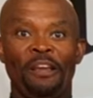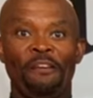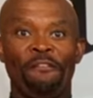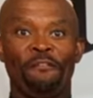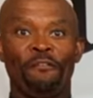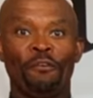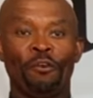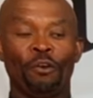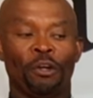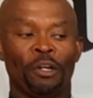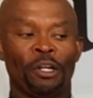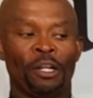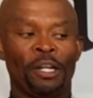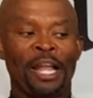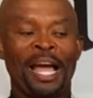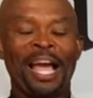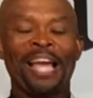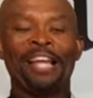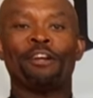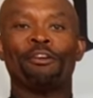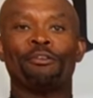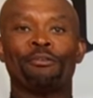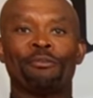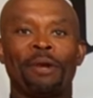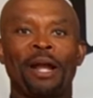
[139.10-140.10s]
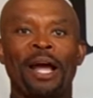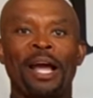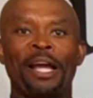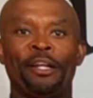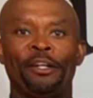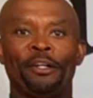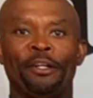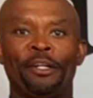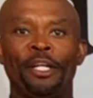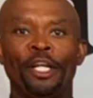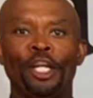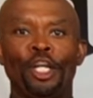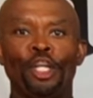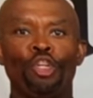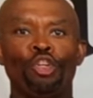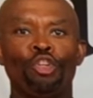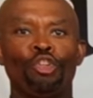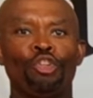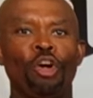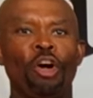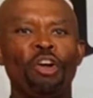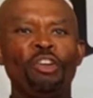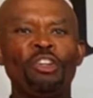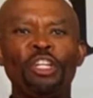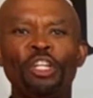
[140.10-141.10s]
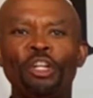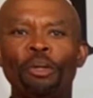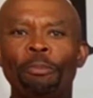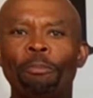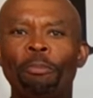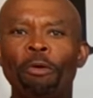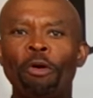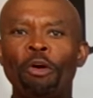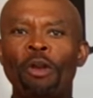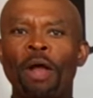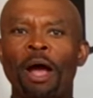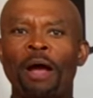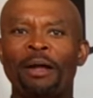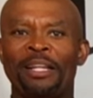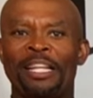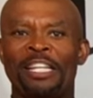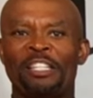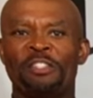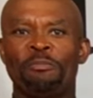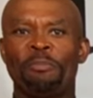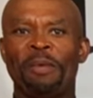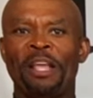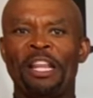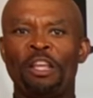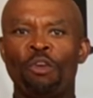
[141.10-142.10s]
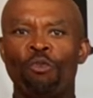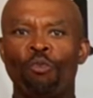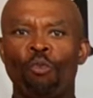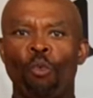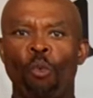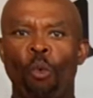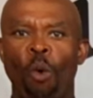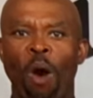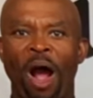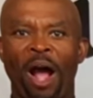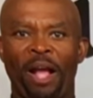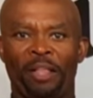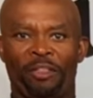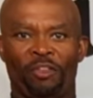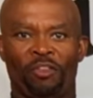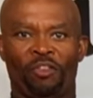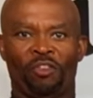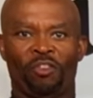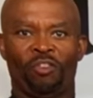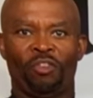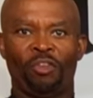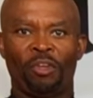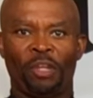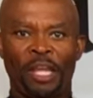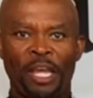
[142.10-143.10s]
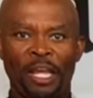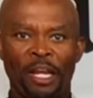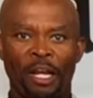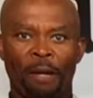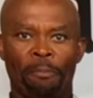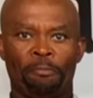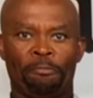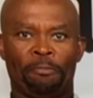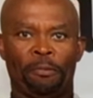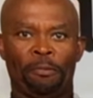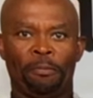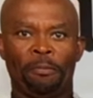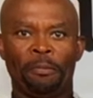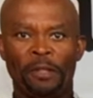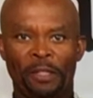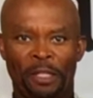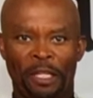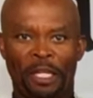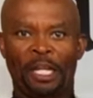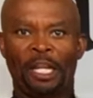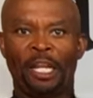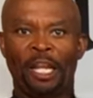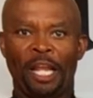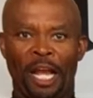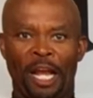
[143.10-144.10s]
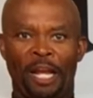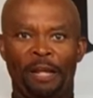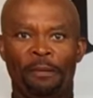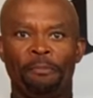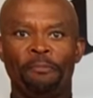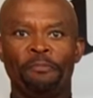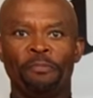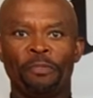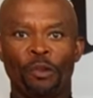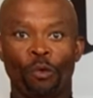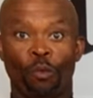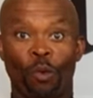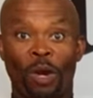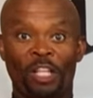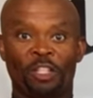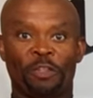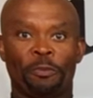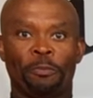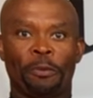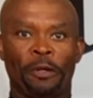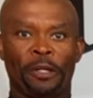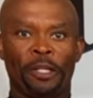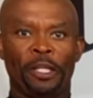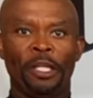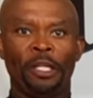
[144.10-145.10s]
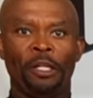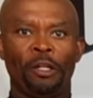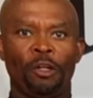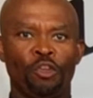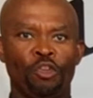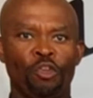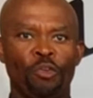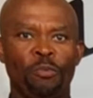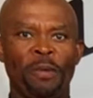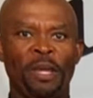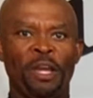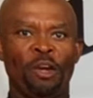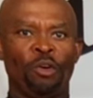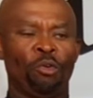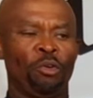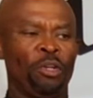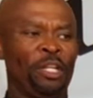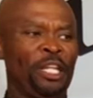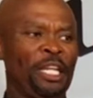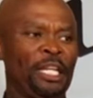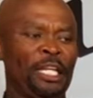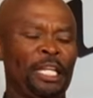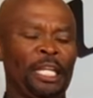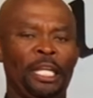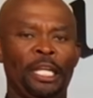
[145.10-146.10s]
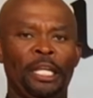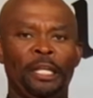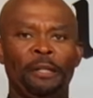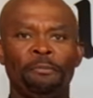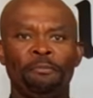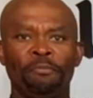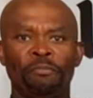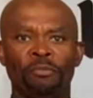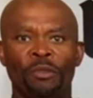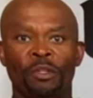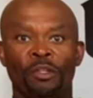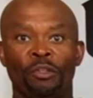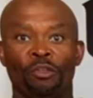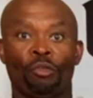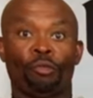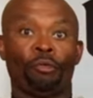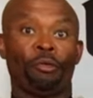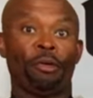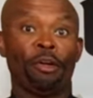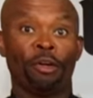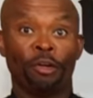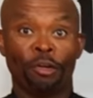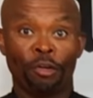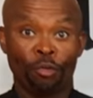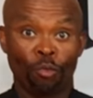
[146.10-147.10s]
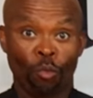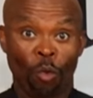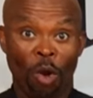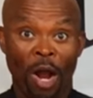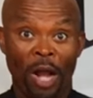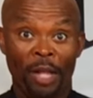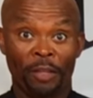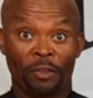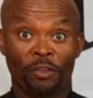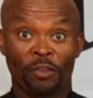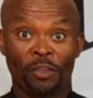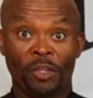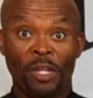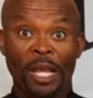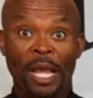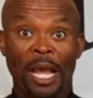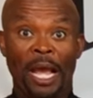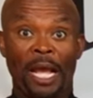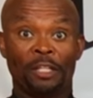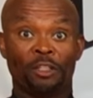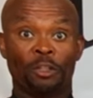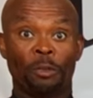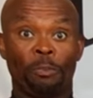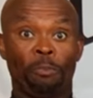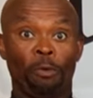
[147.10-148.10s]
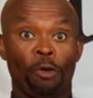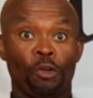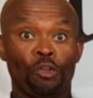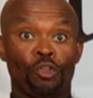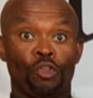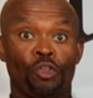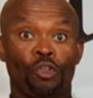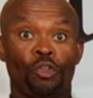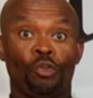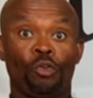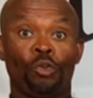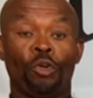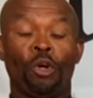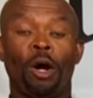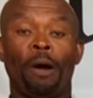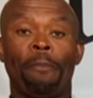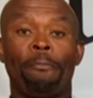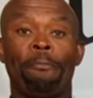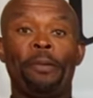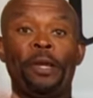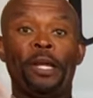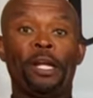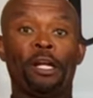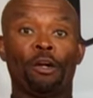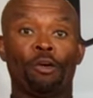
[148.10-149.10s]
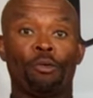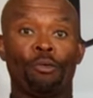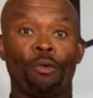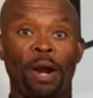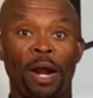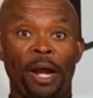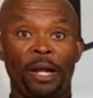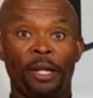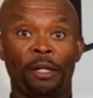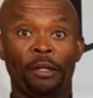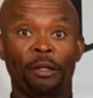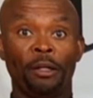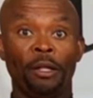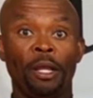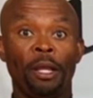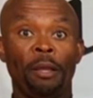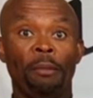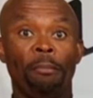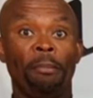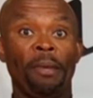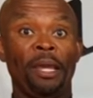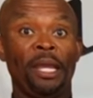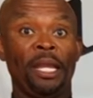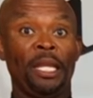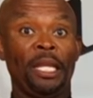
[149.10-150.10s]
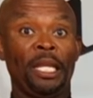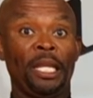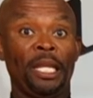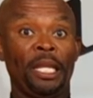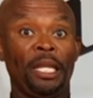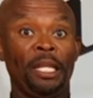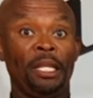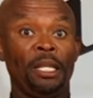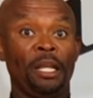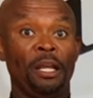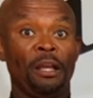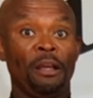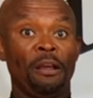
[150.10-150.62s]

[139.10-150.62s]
if you're a lighter rider, you don't need to put out as many watts to get up the climb. Watts per kilo, you may only need 300 watts, as opposed to a bigger rider may need